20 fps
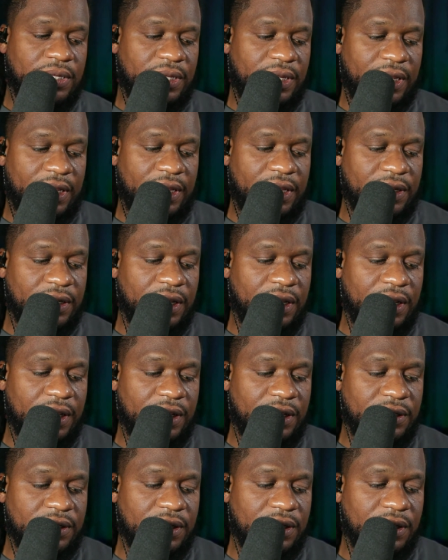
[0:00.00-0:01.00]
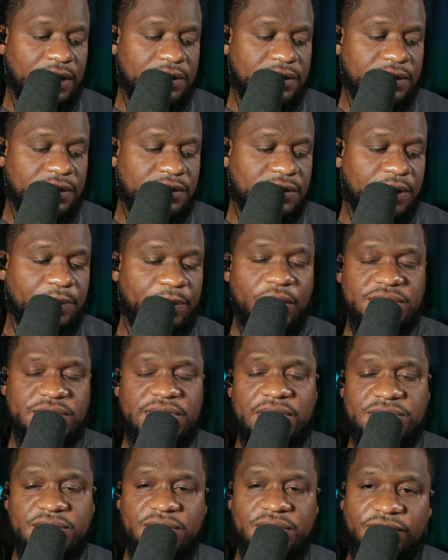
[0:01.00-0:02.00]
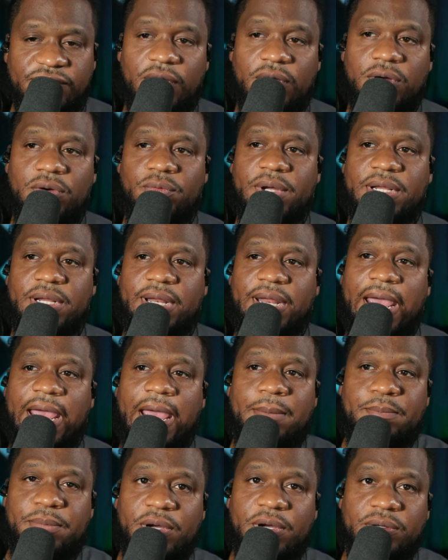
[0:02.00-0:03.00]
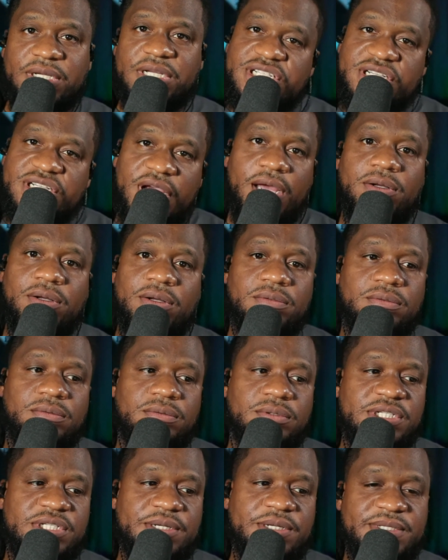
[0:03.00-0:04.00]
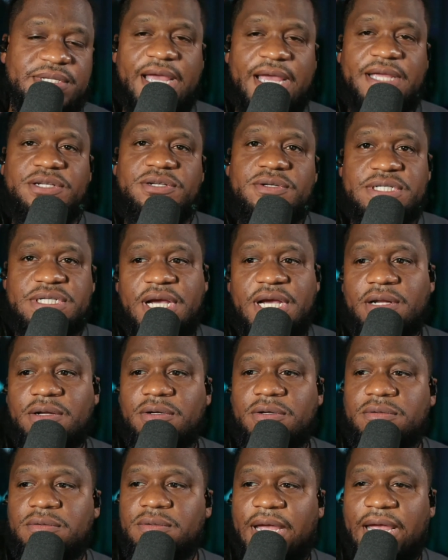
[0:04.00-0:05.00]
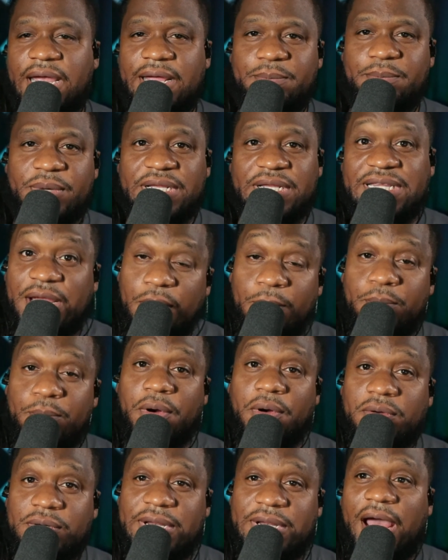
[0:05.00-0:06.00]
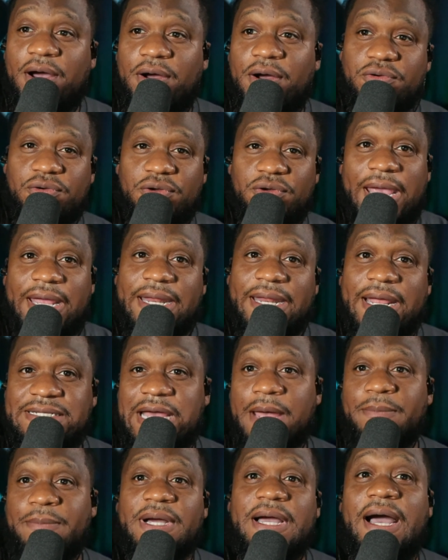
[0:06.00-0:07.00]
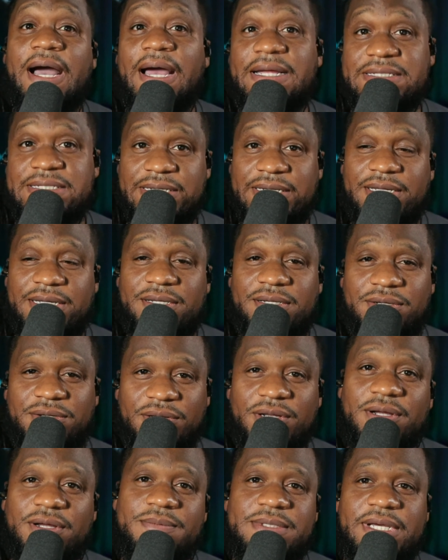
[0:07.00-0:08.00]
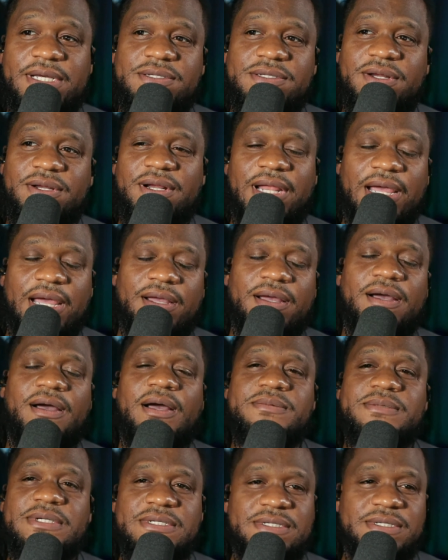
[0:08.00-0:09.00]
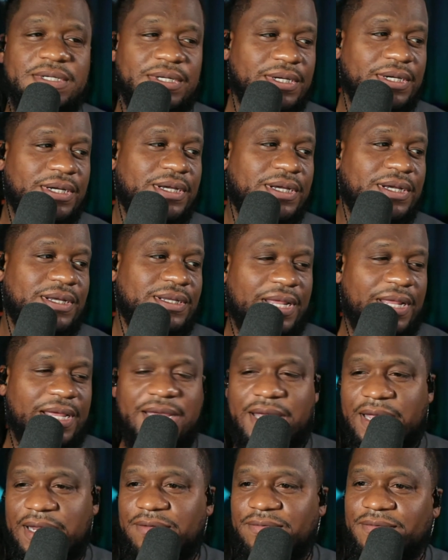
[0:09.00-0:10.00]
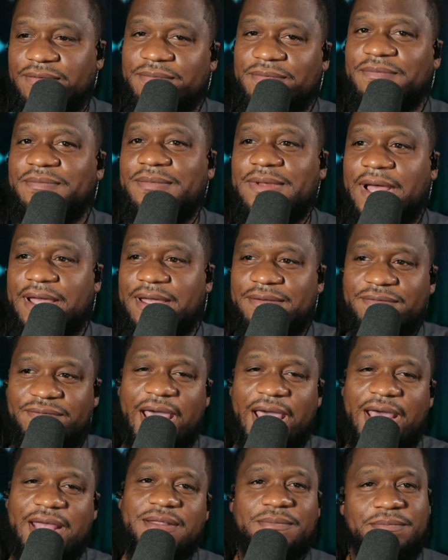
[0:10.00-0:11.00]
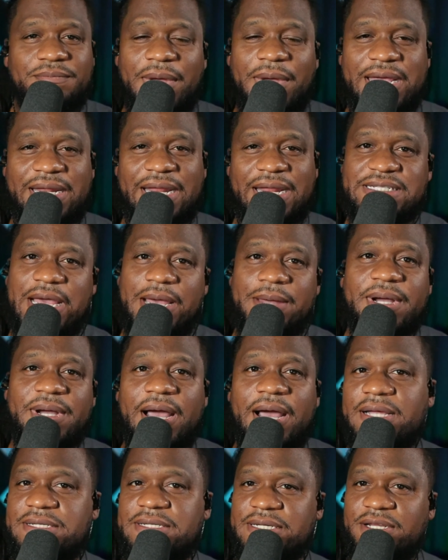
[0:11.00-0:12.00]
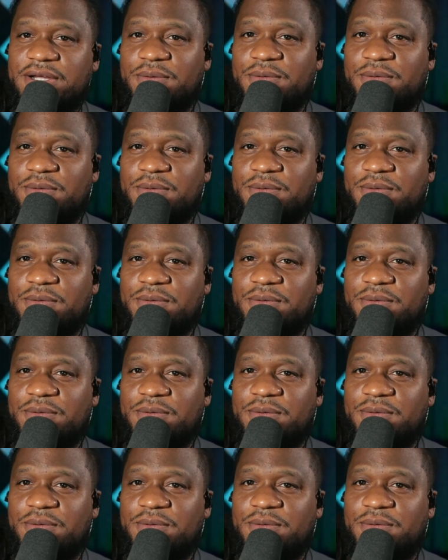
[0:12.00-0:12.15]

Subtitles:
And the person I was on the phone with had built a channel, substantial channel, and but they're burnt out creating that type of content. You know what I'm saying? So they're like, oh, they can't even like fathom making that type of content no